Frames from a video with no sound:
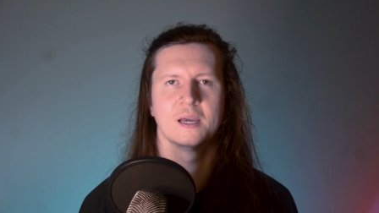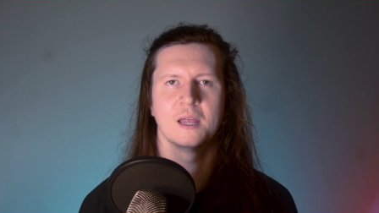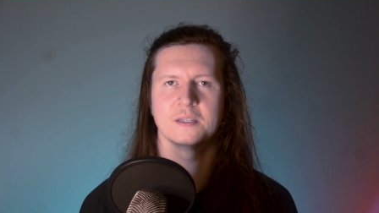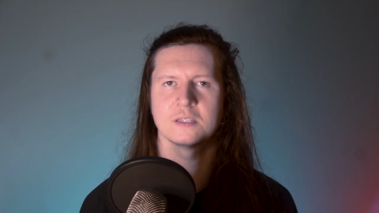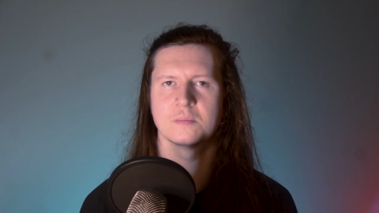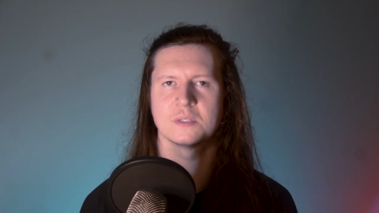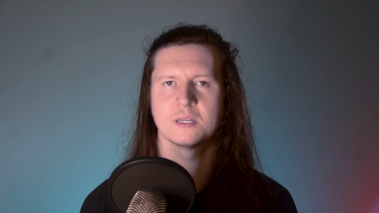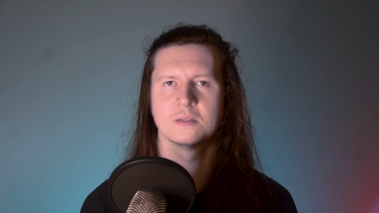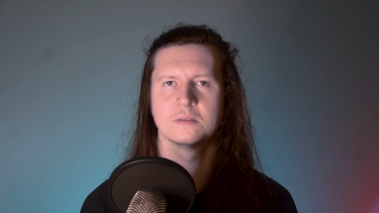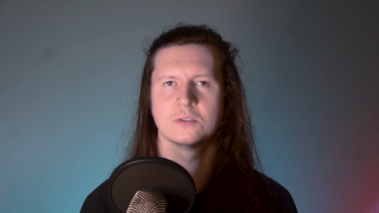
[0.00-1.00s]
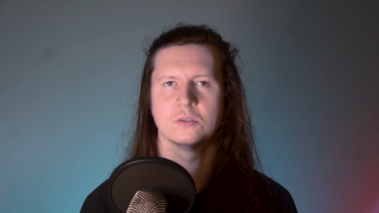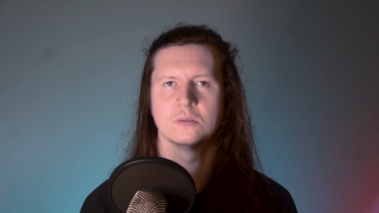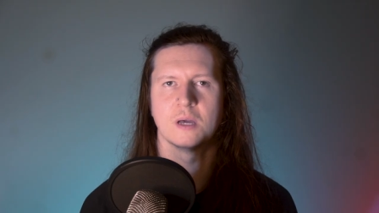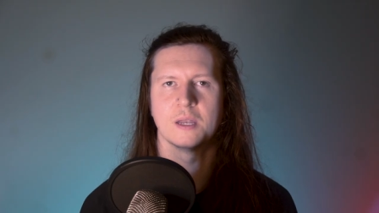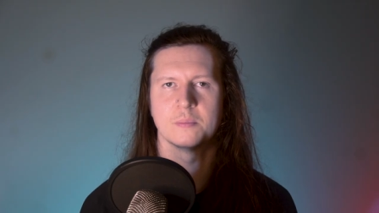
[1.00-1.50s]
And this comes down
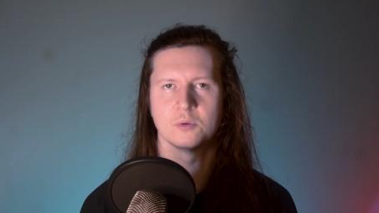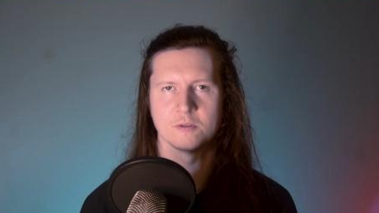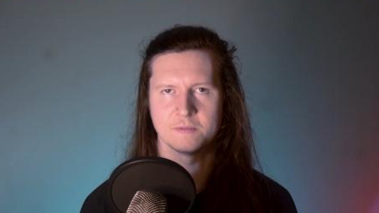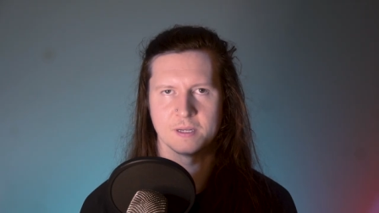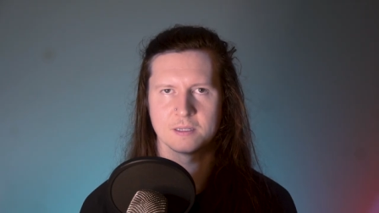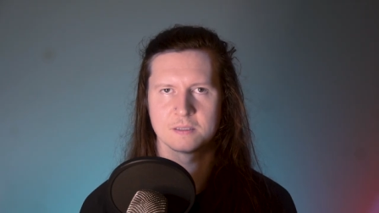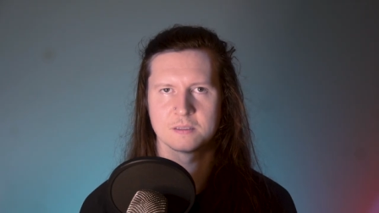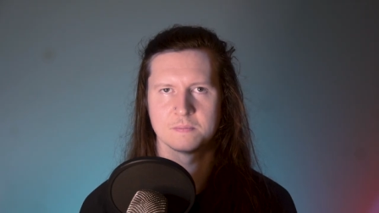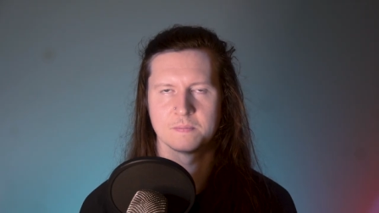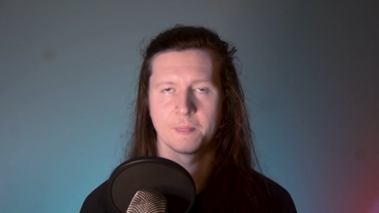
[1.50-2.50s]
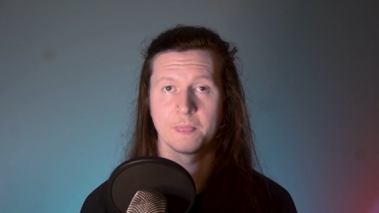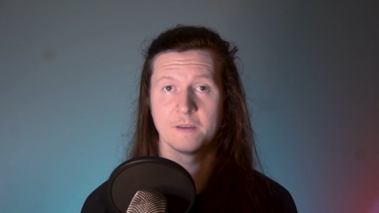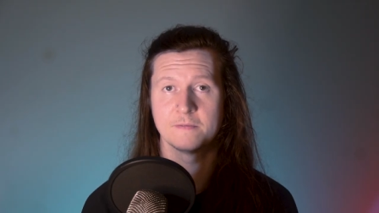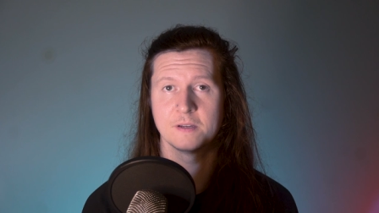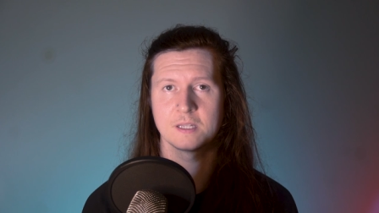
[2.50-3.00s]
to a number of facts.
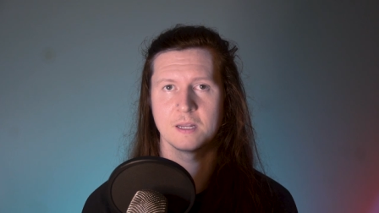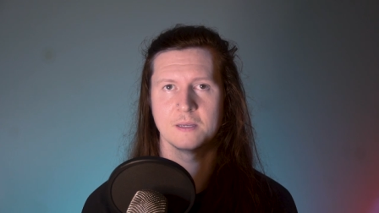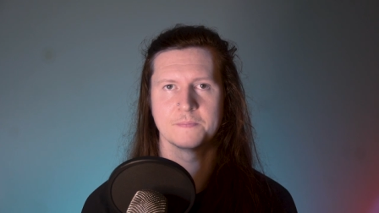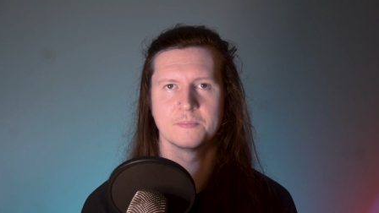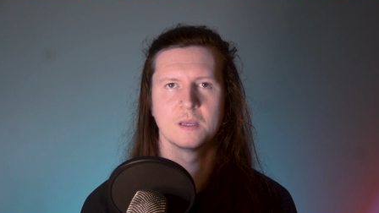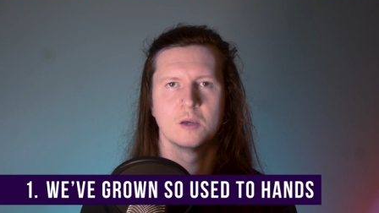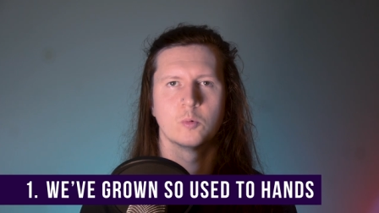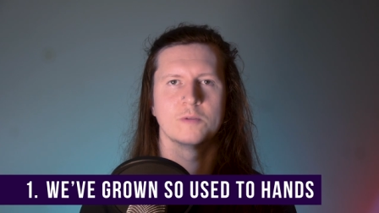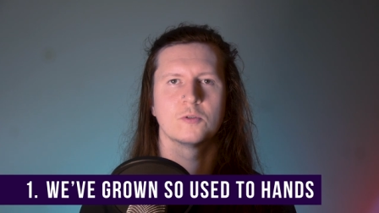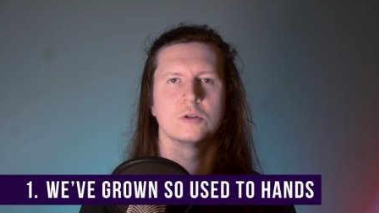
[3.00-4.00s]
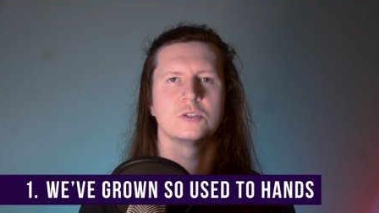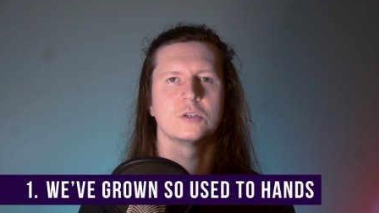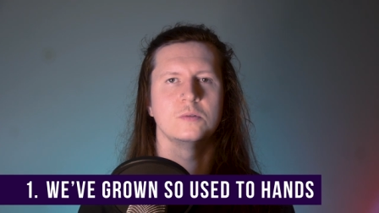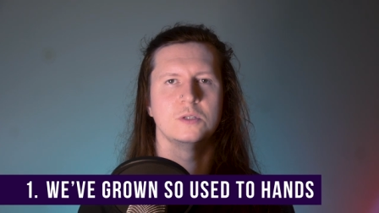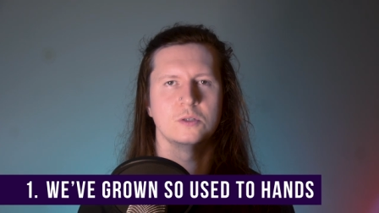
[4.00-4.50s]
Firstly, we've grown so
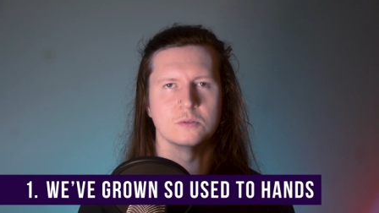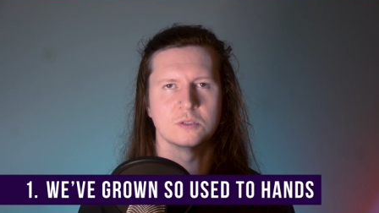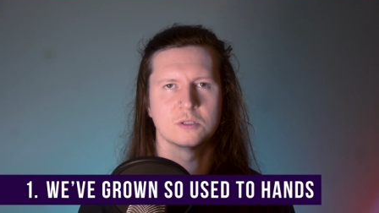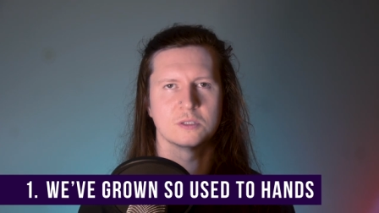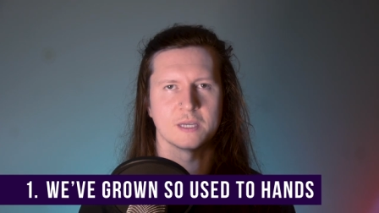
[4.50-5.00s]
used to